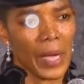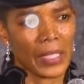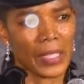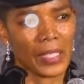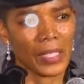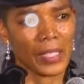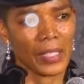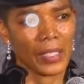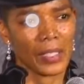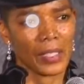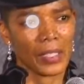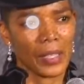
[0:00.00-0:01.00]
There was just
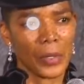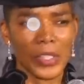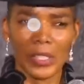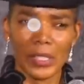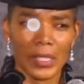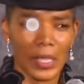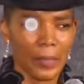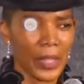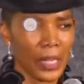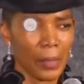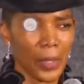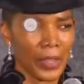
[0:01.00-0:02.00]
something about that
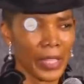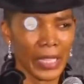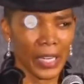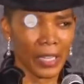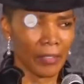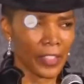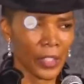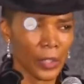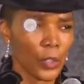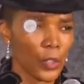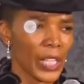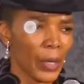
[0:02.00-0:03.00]
laughter. Usually I
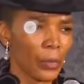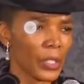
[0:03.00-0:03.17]
would not